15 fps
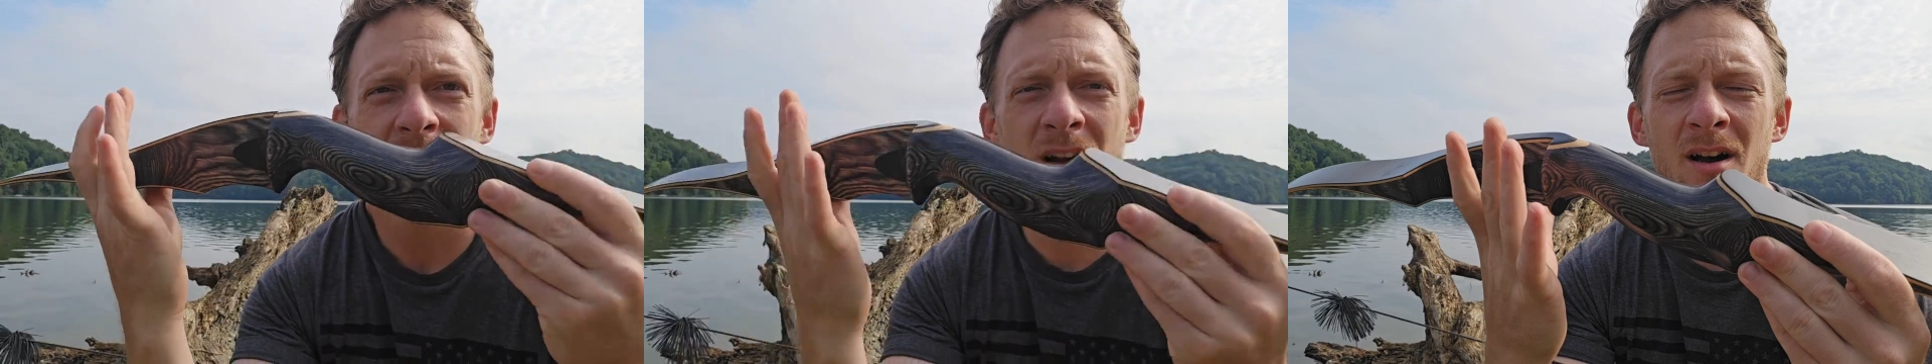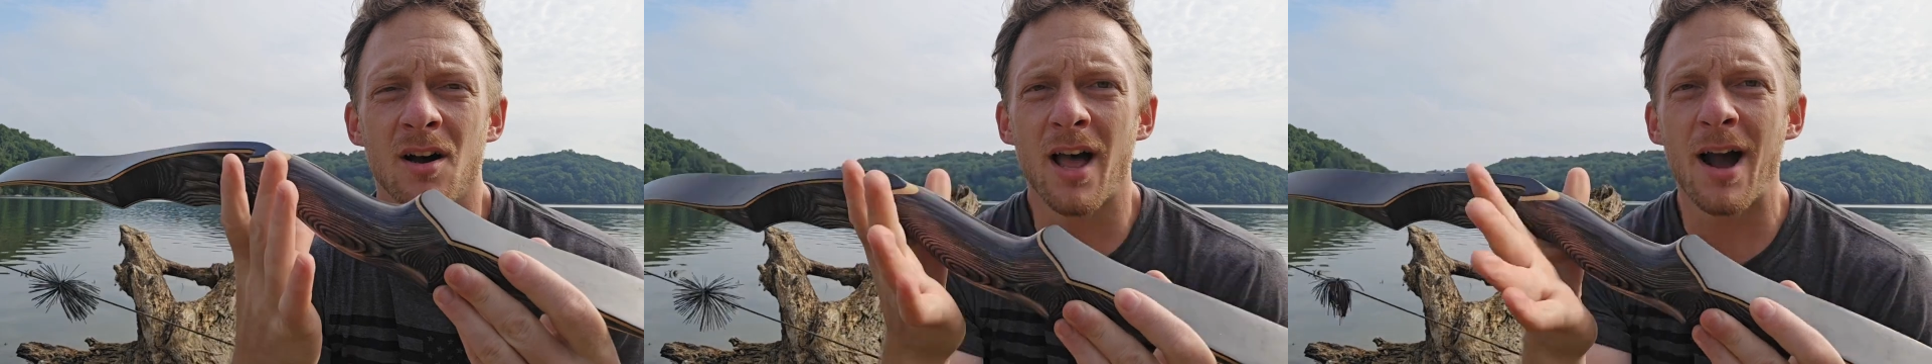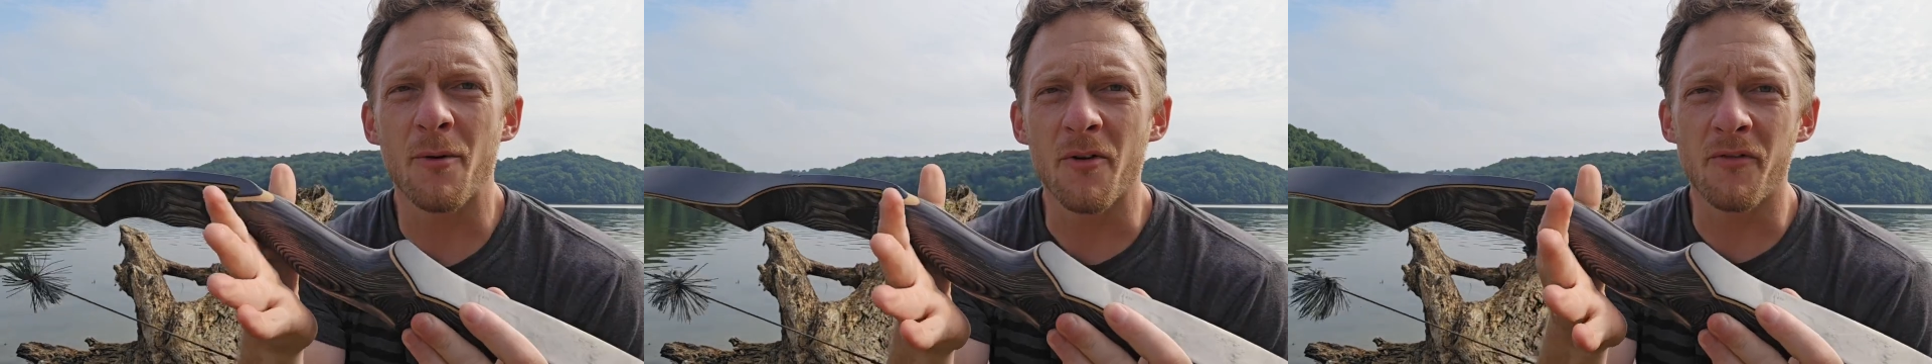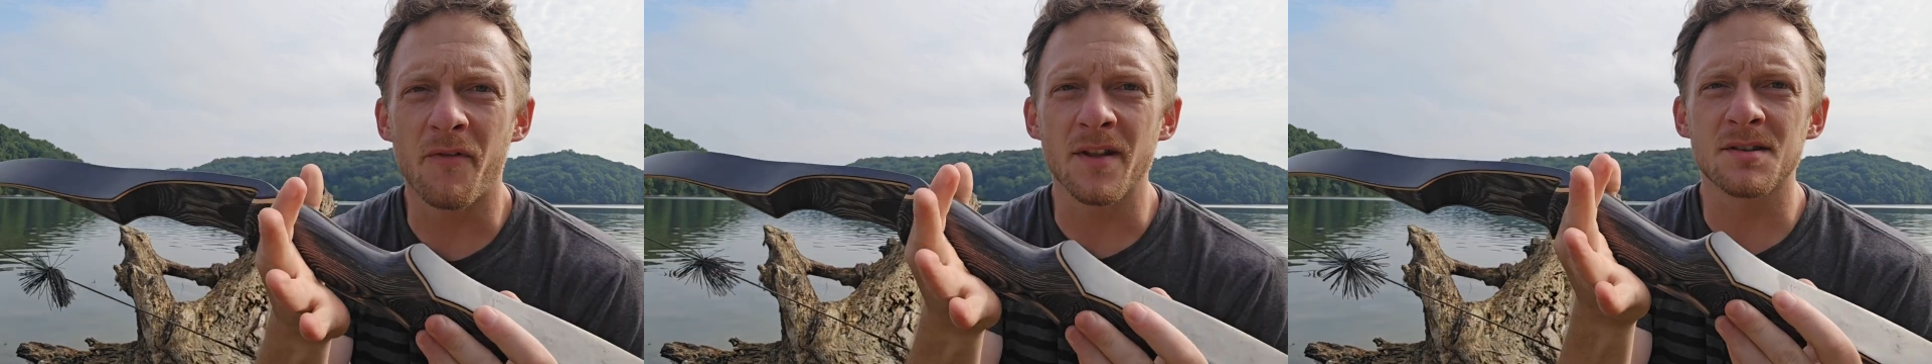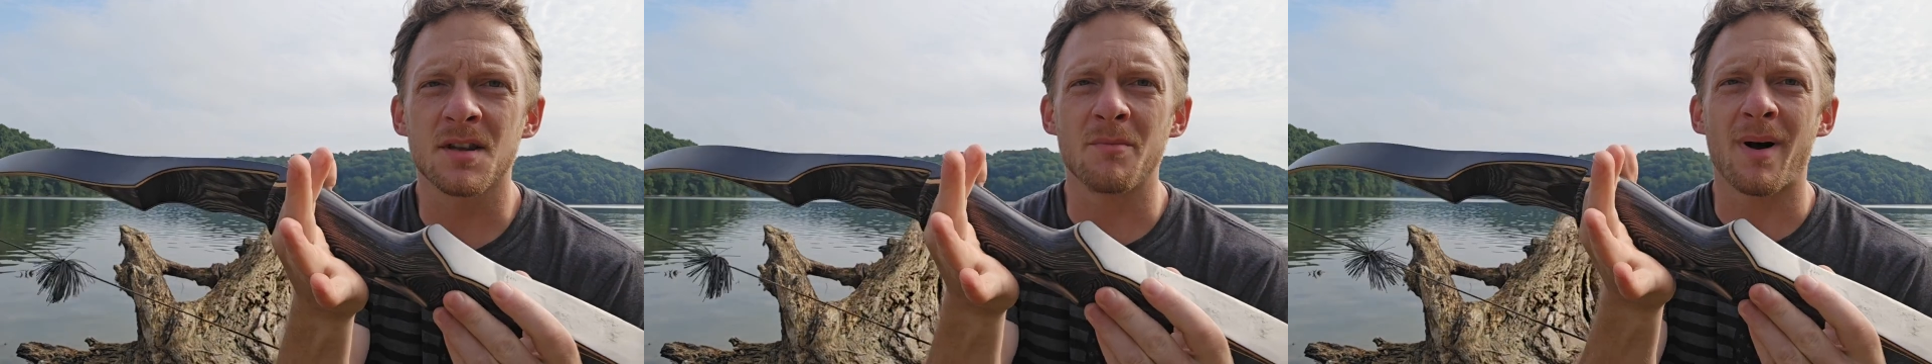how it
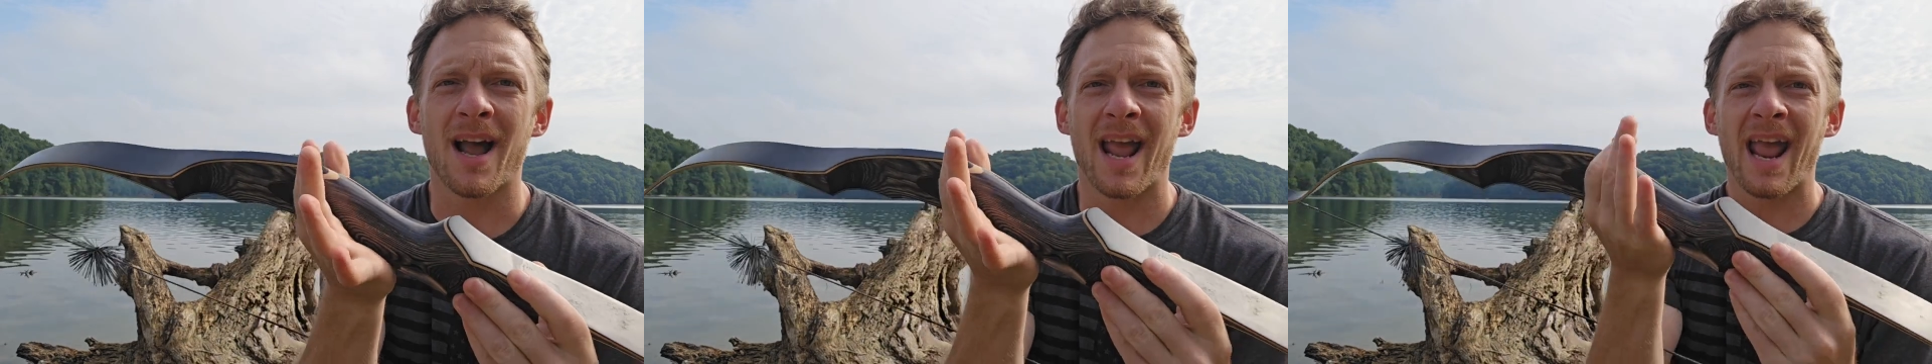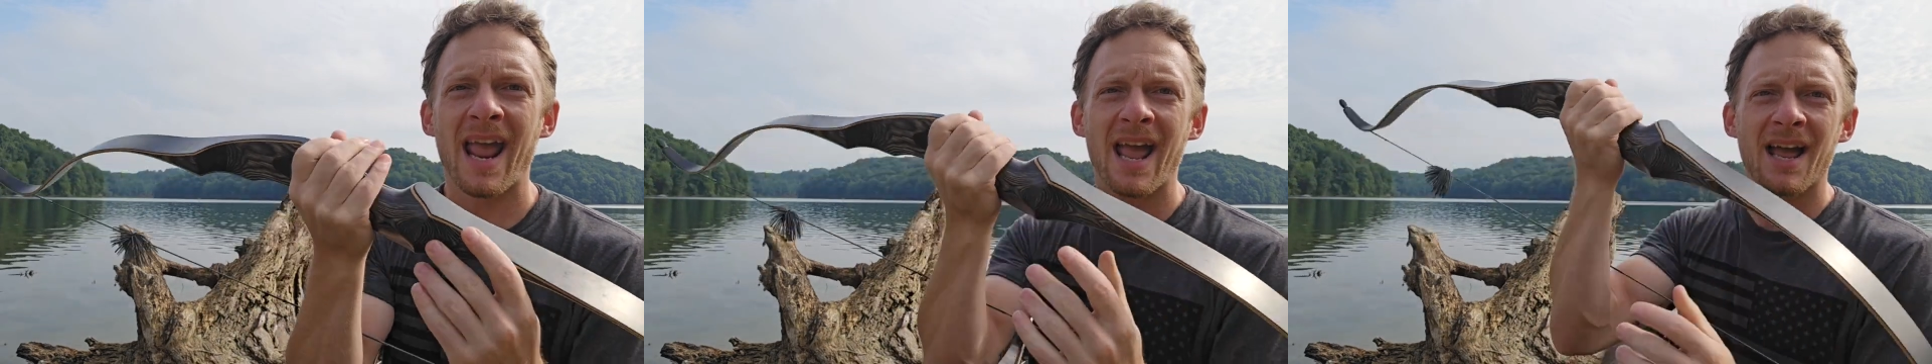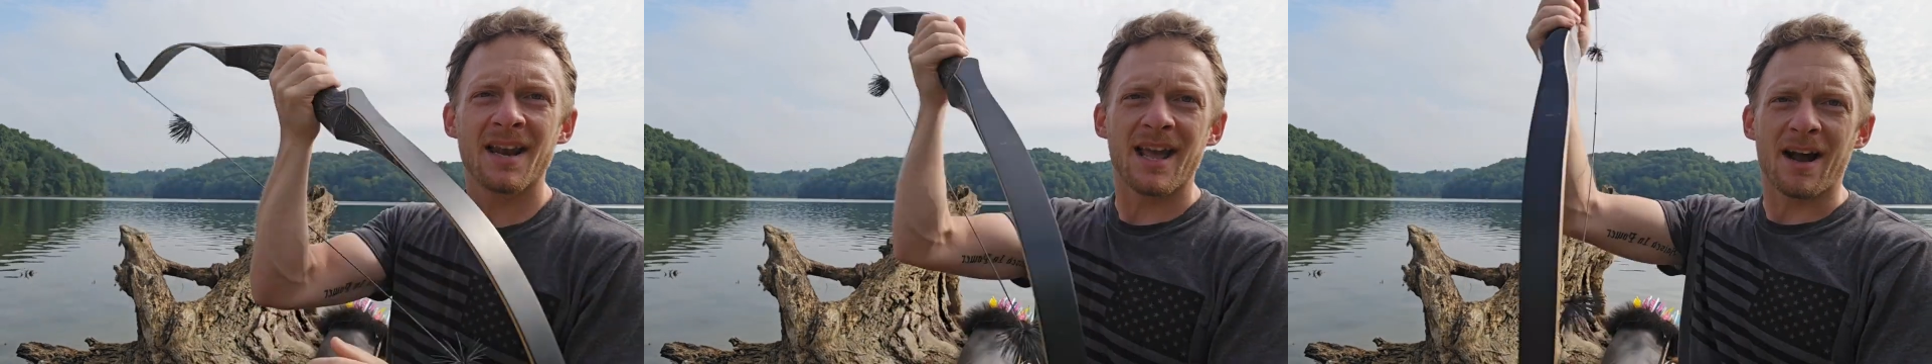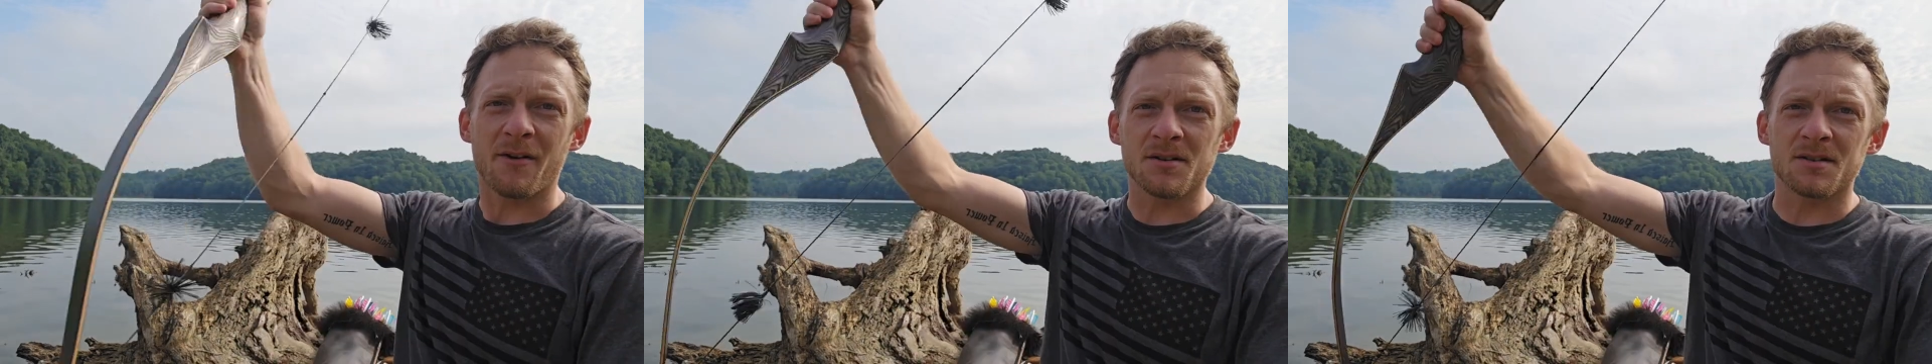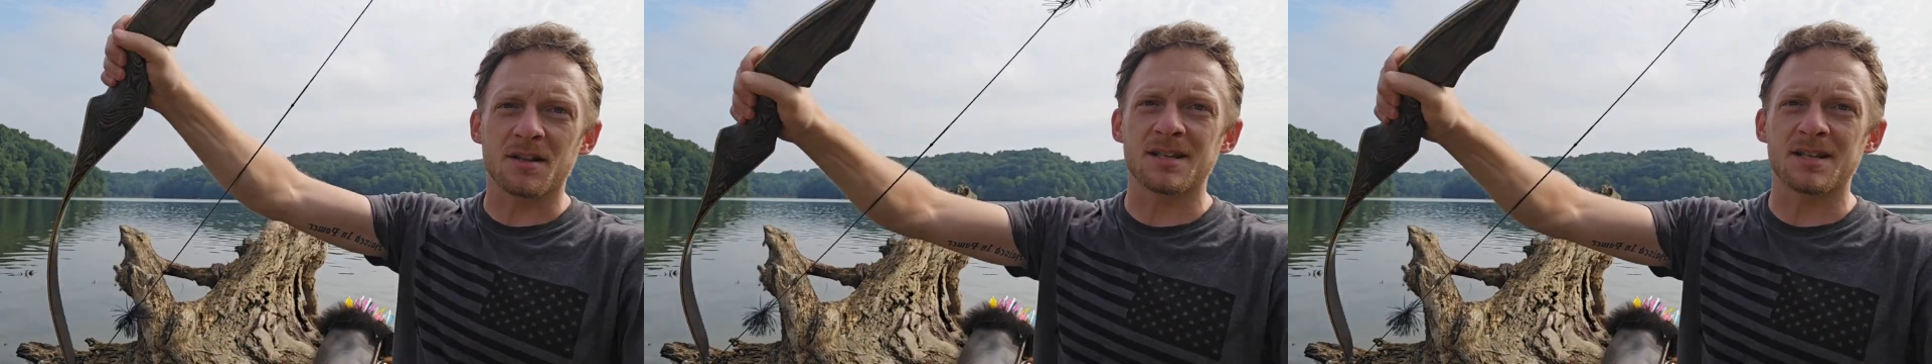fits in my hand, how it sits,